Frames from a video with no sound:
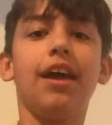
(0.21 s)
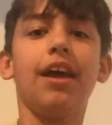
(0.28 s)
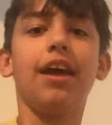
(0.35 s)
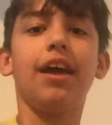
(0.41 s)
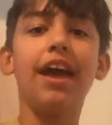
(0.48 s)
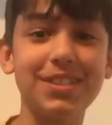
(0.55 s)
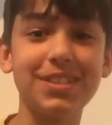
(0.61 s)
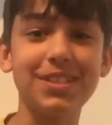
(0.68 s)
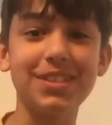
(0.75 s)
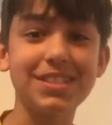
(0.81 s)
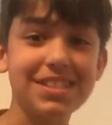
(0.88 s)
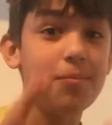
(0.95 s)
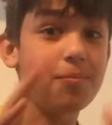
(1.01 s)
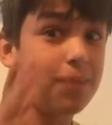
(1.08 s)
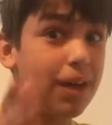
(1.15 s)
Vincent
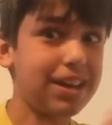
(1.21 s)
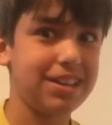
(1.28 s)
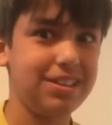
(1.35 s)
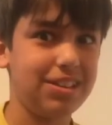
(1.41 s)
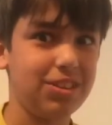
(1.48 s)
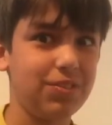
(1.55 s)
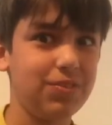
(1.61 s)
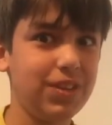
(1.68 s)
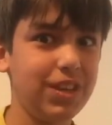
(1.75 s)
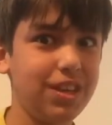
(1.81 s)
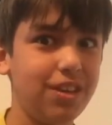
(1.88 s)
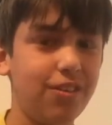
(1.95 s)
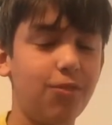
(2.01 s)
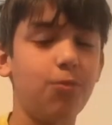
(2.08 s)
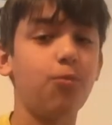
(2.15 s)
here, back another
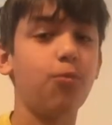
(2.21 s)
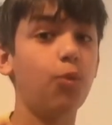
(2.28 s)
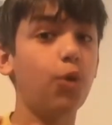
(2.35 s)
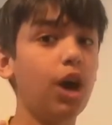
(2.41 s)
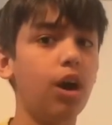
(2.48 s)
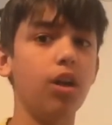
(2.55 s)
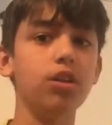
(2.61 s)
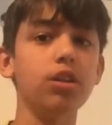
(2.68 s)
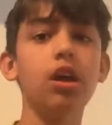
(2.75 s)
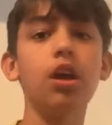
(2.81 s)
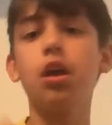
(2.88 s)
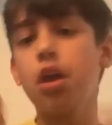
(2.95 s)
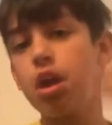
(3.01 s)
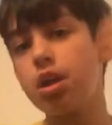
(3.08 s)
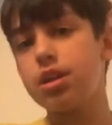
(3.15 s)
video. Well,
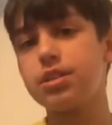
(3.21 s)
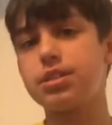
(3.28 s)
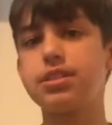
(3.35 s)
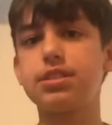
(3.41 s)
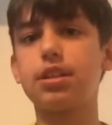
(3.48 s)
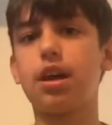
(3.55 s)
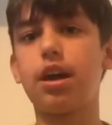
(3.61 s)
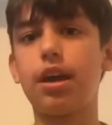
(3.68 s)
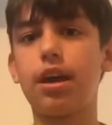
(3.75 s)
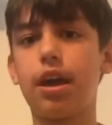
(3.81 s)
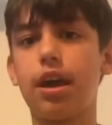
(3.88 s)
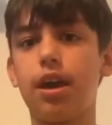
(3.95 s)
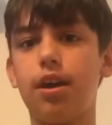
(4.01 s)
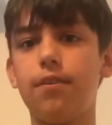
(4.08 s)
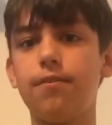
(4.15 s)
since I
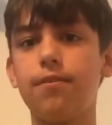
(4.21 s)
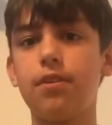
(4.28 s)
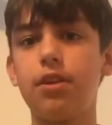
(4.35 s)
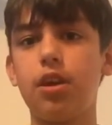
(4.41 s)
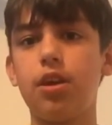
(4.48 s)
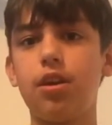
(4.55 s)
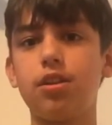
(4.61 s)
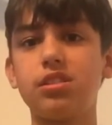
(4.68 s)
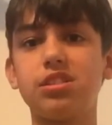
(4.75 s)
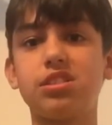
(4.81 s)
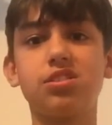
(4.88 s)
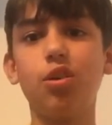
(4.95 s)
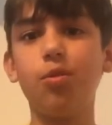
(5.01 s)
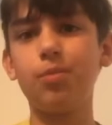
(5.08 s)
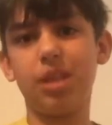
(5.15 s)
have
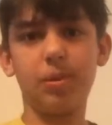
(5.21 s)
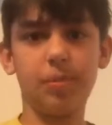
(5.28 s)
so many